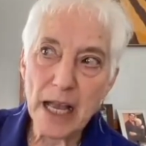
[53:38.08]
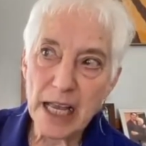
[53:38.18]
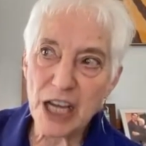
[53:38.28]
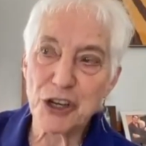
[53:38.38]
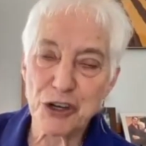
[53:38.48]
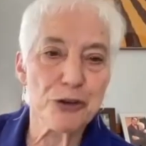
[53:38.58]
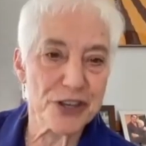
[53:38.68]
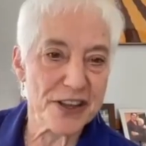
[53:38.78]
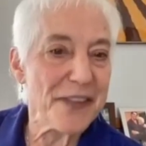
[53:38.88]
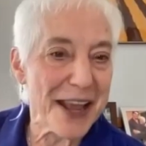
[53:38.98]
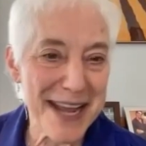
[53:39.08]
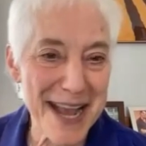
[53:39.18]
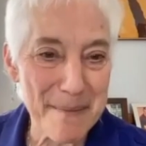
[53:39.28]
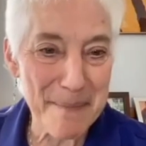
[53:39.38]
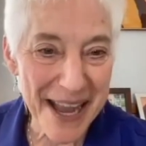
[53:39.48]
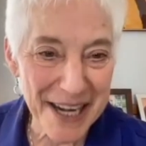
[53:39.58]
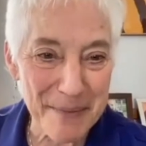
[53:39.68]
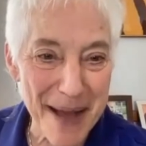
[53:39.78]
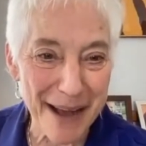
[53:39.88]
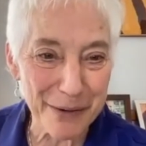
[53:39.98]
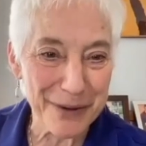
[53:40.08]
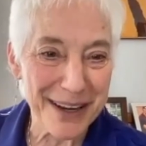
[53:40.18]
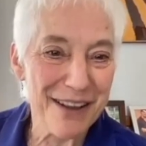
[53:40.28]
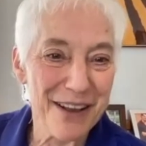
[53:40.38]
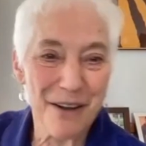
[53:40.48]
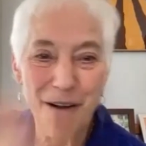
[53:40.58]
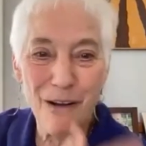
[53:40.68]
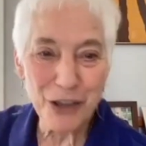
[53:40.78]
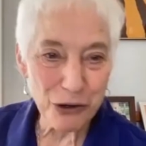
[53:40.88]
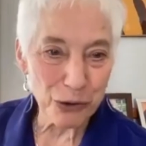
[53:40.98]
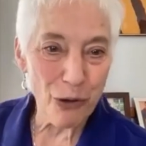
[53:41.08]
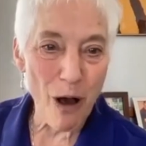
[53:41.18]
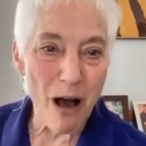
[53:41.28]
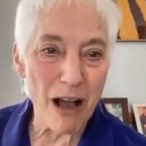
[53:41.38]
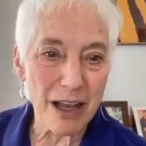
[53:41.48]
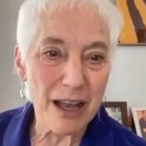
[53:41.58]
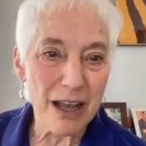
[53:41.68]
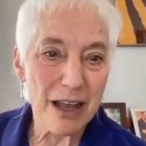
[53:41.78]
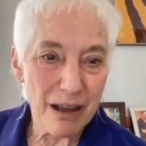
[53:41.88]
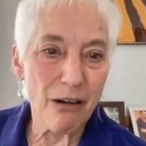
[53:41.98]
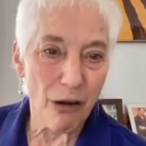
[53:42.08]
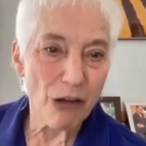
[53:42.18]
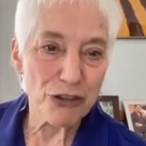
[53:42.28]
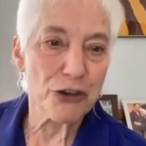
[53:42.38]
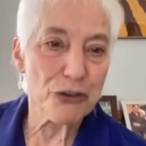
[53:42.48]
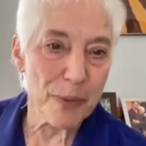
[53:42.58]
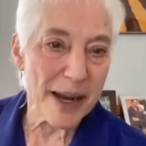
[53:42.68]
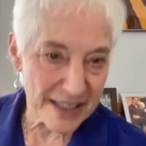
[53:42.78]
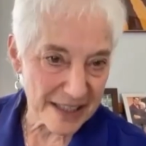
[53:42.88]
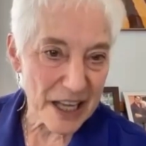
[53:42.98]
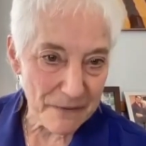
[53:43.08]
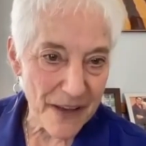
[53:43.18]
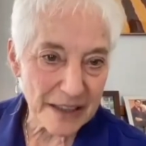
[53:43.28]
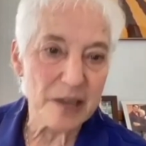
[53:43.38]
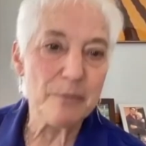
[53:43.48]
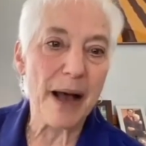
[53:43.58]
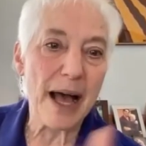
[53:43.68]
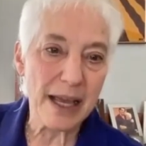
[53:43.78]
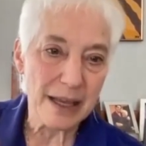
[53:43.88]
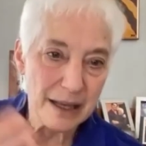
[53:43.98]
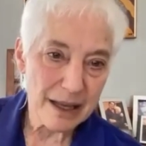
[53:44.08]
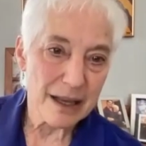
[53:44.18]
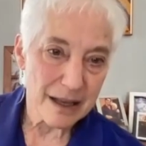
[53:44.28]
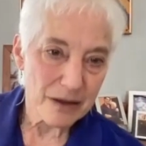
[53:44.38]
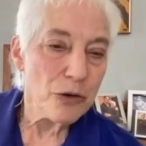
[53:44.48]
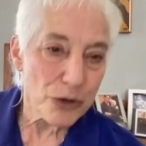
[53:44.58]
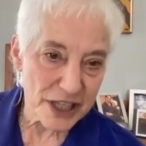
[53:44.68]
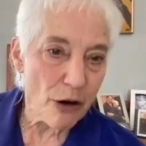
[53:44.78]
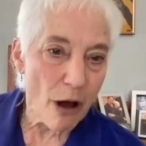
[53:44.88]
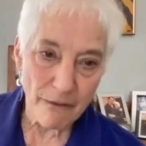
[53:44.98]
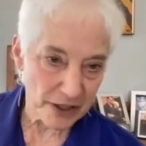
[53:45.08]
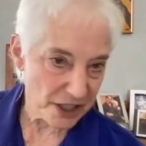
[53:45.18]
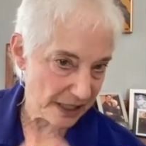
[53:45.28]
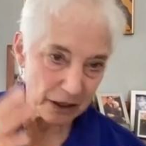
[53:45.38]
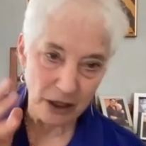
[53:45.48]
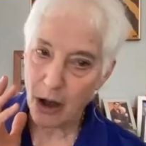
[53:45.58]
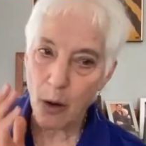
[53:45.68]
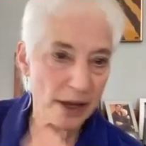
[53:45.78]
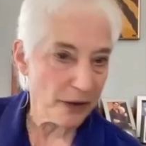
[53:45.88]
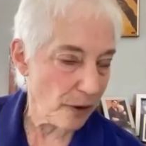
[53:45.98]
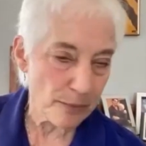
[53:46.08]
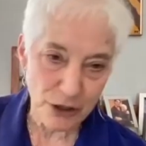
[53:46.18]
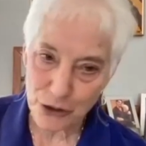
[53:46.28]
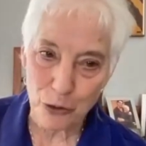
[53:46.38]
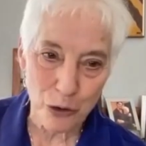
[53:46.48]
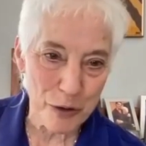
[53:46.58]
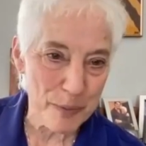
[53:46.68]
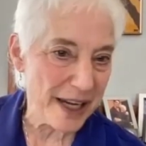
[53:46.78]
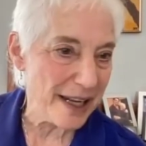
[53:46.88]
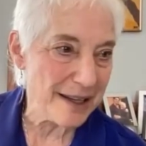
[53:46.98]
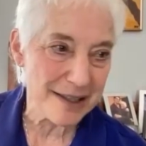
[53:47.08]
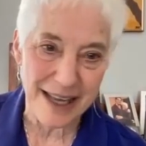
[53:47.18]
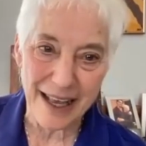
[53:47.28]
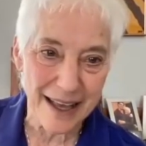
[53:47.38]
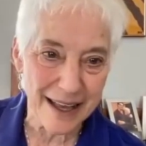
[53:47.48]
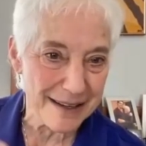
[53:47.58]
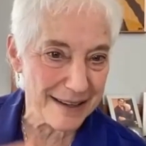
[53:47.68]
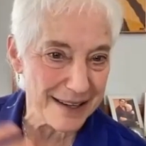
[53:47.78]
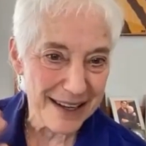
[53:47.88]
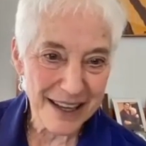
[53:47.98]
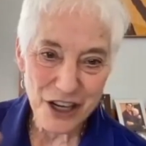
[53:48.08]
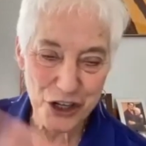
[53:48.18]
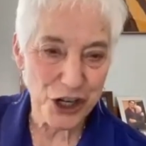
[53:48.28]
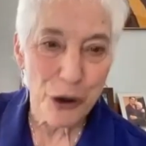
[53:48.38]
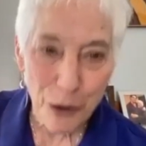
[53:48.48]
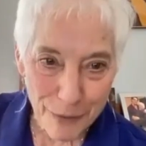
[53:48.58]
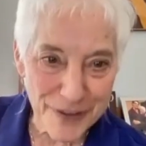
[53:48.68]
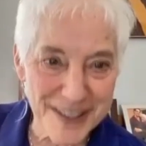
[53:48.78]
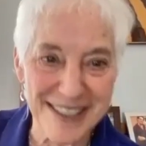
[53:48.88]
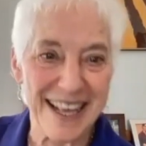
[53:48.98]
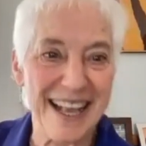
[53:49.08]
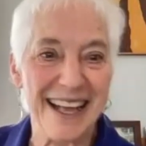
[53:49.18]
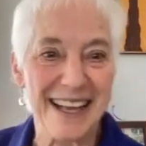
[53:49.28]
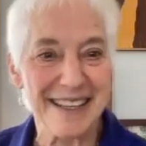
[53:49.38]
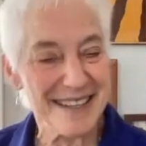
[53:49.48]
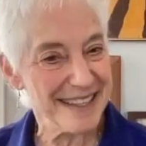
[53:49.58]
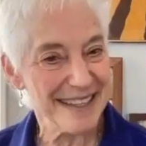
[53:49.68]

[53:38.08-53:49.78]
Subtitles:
issues that they campaign about all year long are also tremendously affected by who's in office, going from school committees and sheriffs and